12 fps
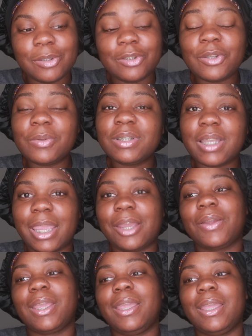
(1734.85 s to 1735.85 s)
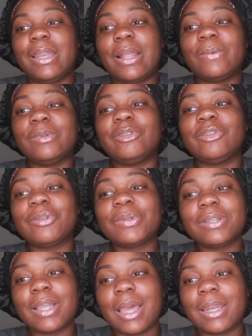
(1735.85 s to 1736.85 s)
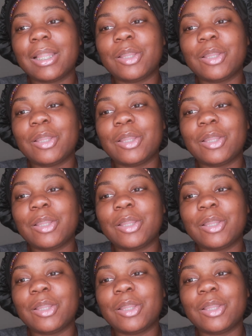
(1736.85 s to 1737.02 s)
so scary and I was so sad.